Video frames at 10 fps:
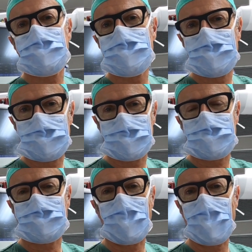sure to
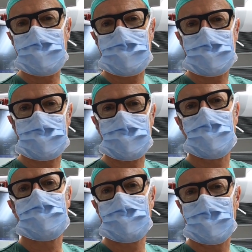subscribe so you
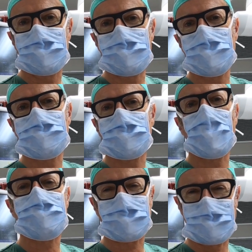don't miss
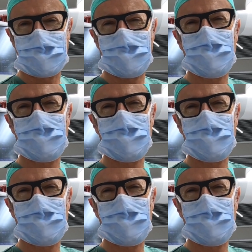our upcoming